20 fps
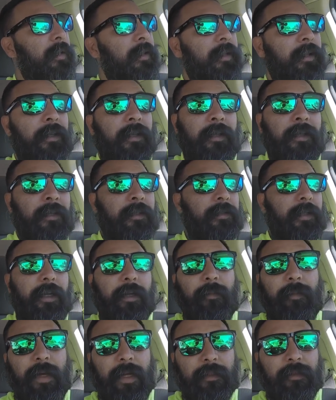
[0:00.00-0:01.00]

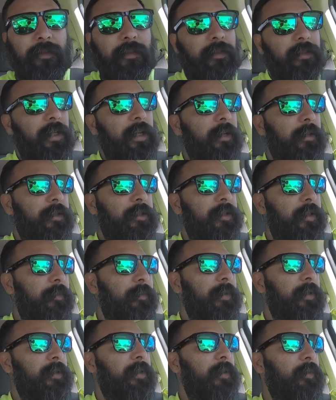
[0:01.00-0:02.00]
the
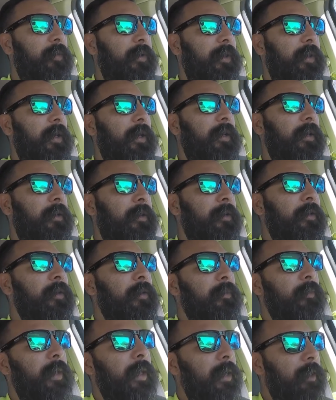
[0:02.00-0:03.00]
dealership and see what they could
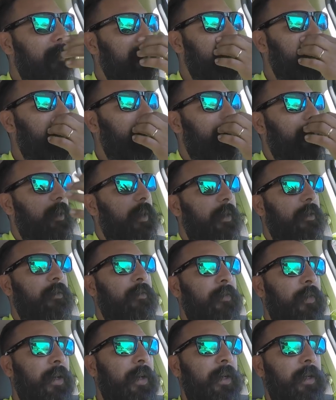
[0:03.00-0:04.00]
do, man. See what they could
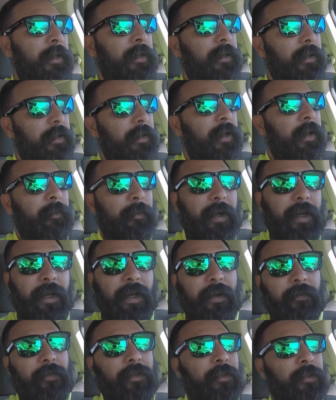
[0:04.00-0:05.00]
find. I may
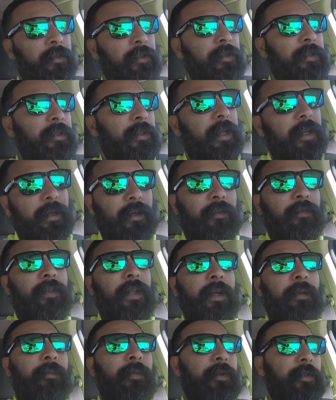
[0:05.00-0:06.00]
have to just take off
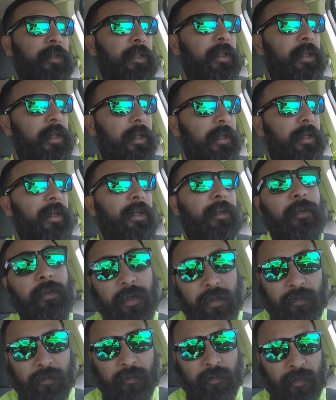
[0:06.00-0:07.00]
that mulching kit. I do
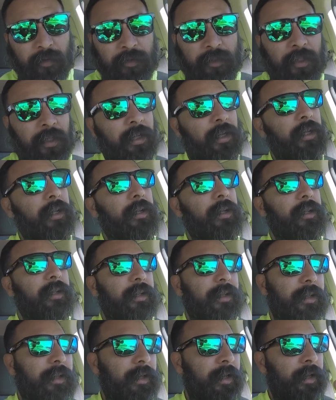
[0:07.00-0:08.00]
have the mulching kit.
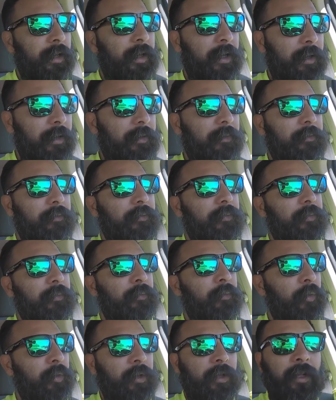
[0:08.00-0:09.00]

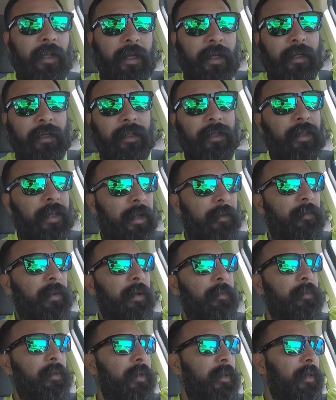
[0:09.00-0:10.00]
More than likely, that
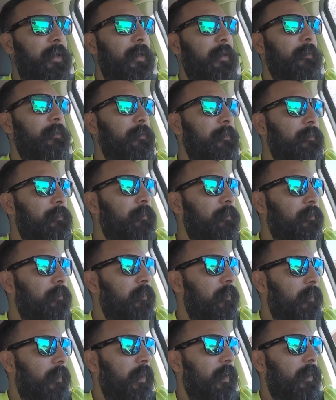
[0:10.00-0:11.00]
might be it.
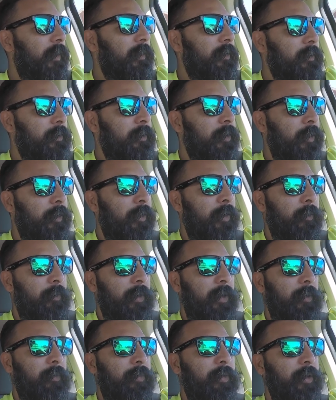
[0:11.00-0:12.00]
So I'm
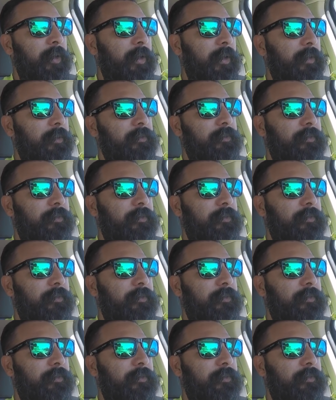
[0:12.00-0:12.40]
gonna put